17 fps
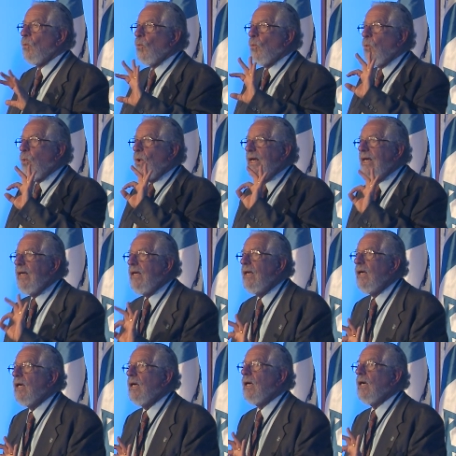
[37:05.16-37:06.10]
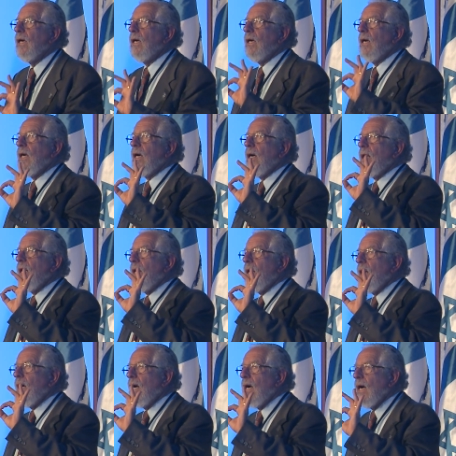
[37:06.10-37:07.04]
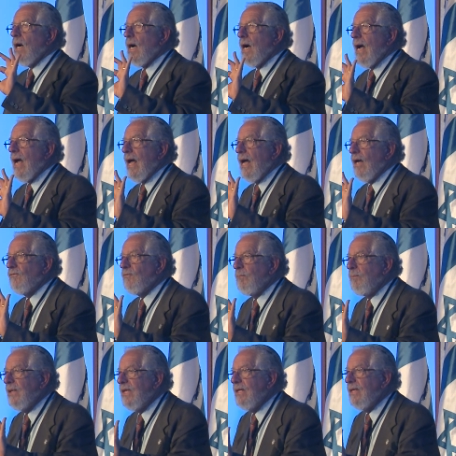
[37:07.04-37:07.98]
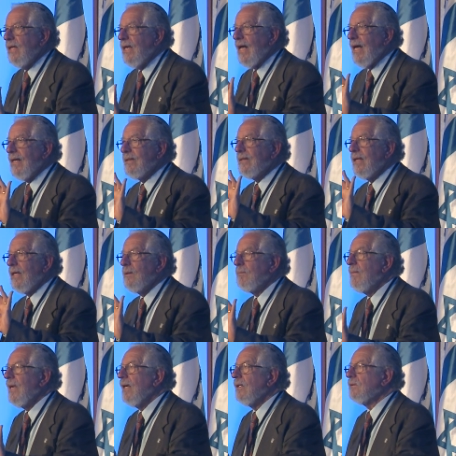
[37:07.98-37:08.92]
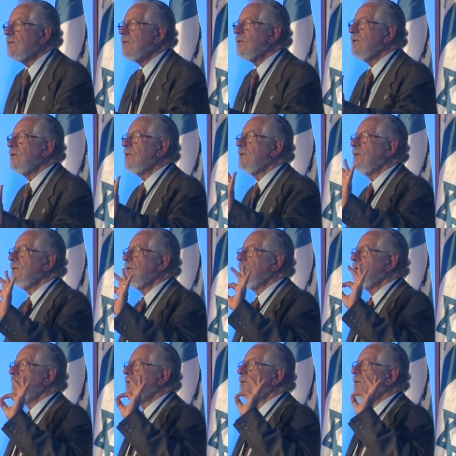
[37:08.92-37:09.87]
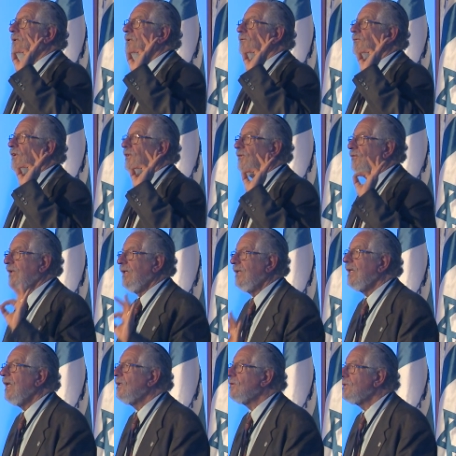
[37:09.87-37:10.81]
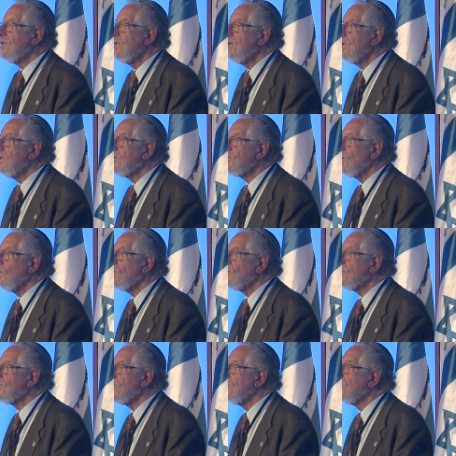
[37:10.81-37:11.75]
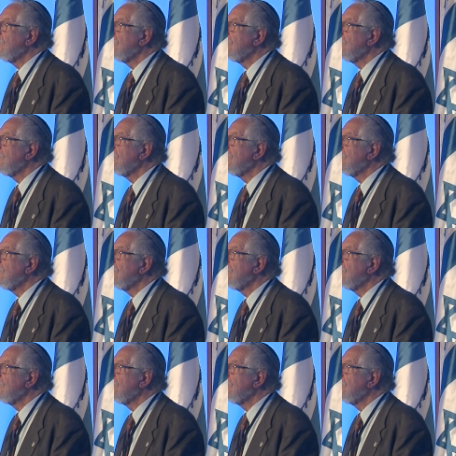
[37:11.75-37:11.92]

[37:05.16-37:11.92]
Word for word: We have been at that mount for 3,000 years or so.